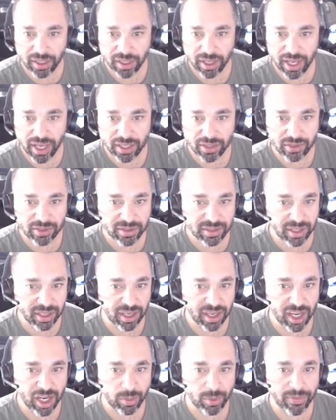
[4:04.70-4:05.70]
And you see
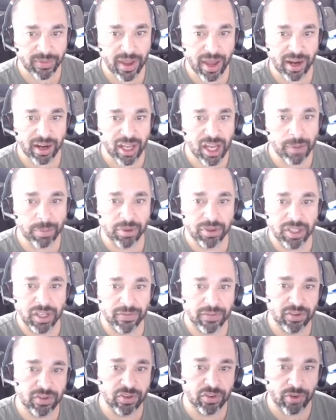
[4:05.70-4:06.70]
here we've got a couple
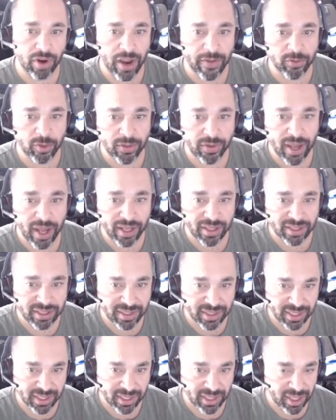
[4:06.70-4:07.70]
different drives. We've got
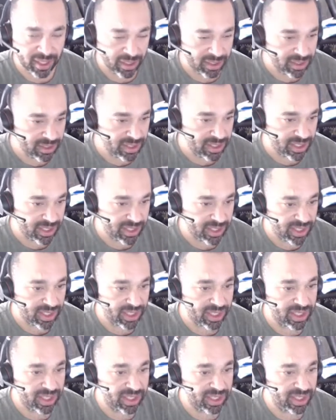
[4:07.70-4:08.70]
C, D,
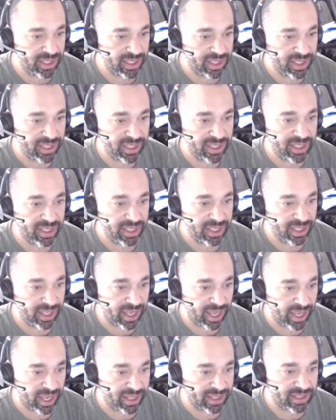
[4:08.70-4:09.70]
E,
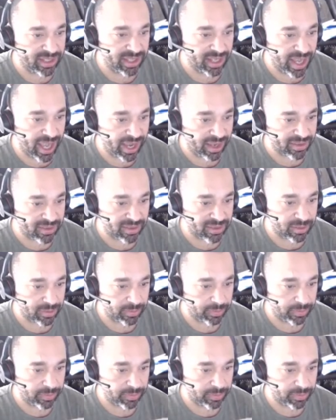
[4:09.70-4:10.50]
and X.